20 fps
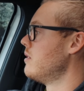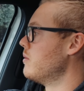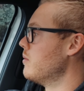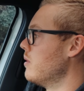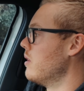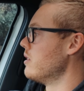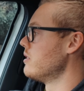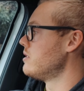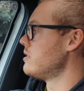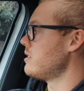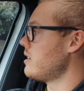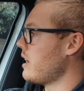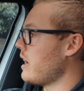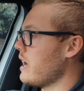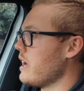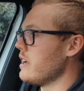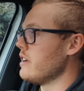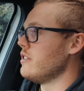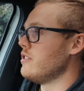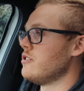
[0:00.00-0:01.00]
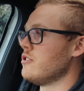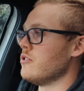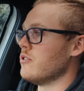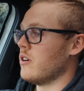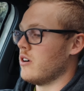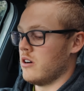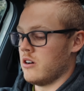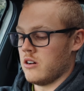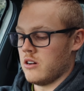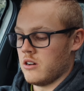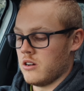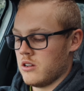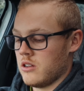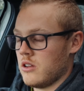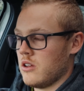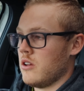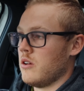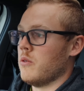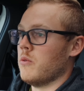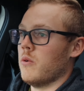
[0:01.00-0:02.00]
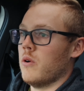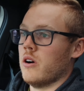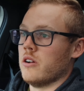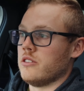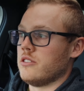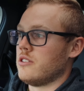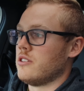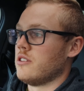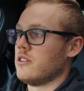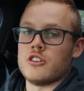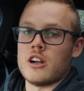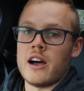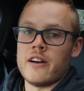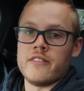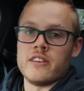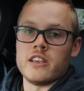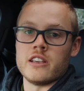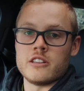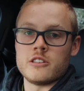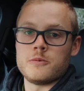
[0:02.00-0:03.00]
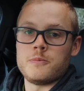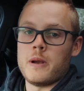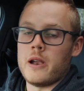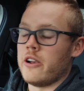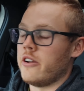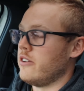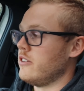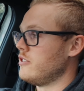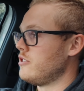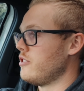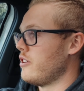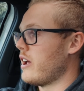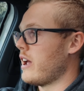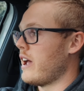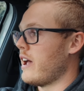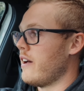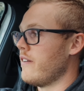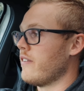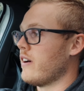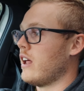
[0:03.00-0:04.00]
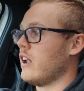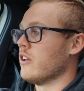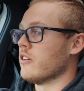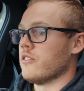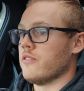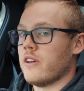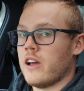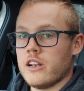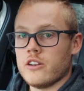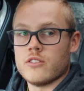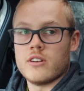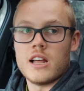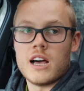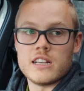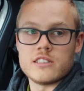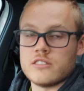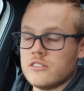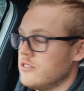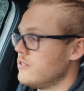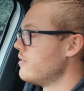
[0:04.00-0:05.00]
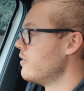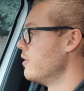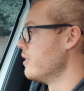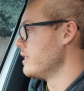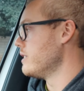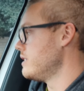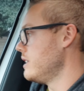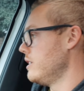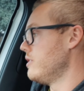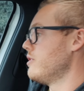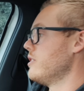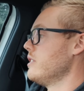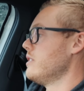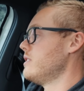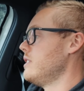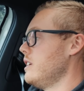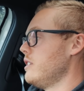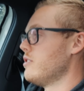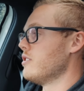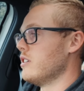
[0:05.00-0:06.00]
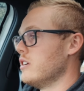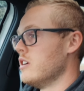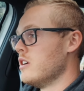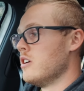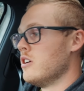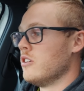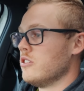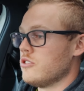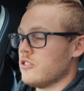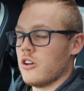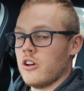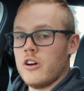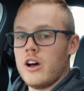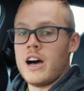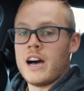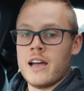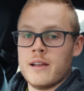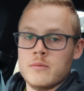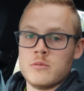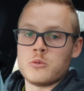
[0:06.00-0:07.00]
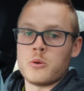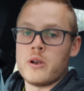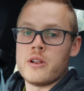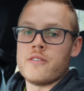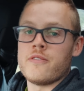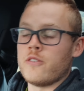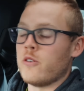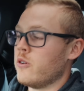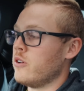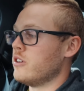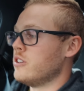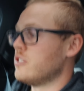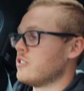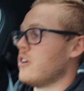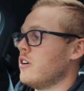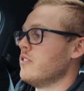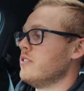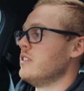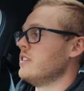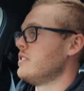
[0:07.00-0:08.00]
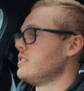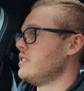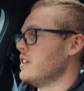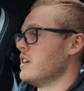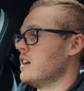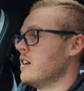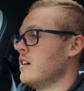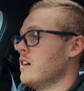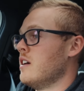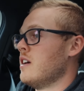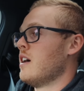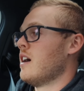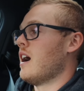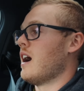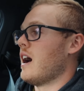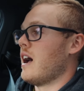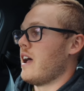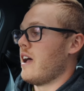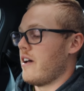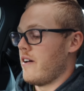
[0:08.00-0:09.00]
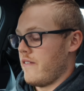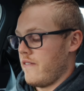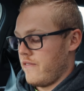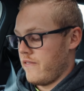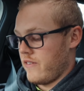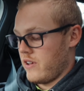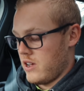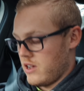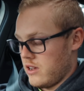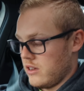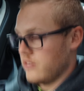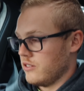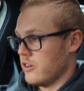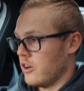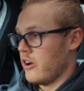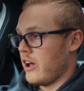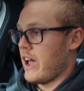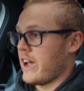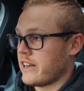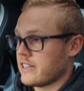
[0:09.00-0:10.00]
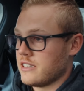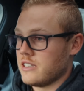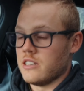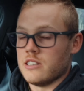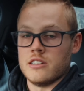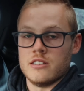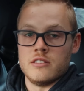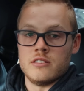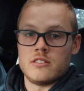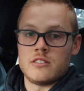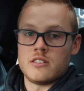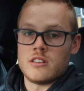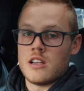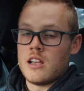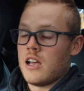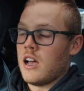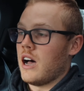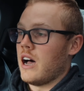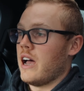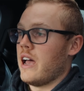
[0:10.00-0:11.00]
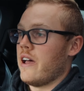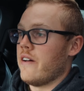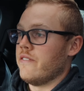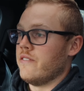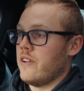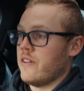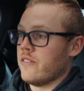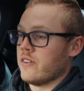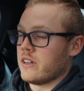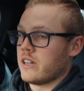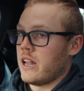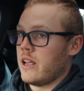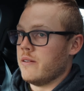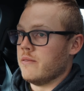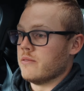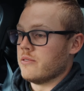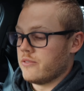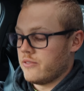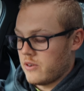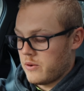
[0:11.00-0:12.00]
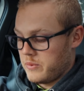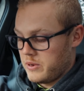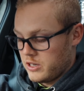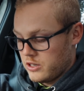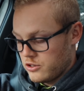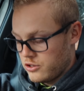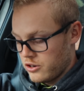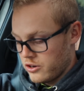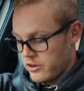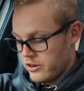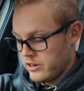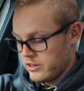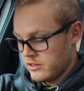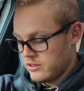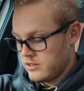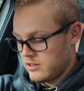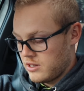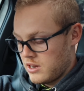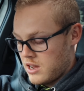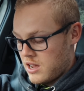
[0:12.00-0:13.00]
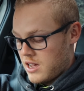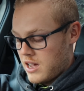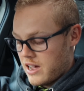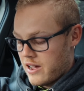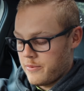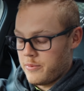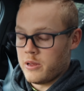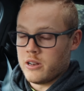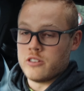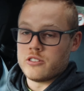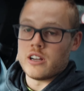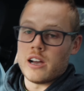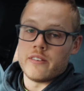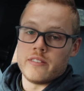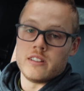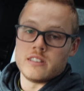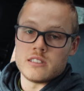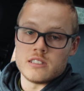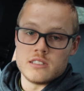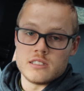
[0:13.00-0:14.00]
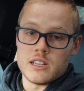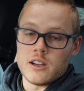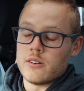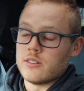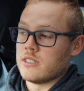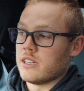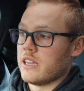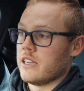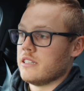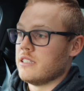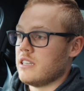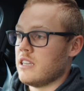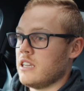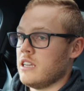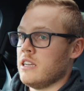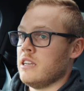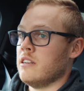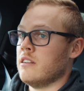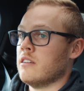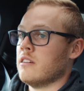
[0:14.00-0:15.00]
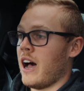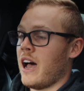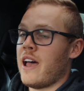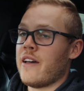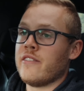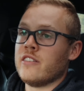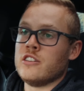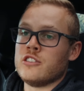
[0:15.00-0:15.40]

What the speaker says: what age you are, what driving experience you have, how long you've had your license for, etc, etc. So I am 24 years old this year. I have no accidents. I have never claimed from insurance. I've been driving since I was 18. I have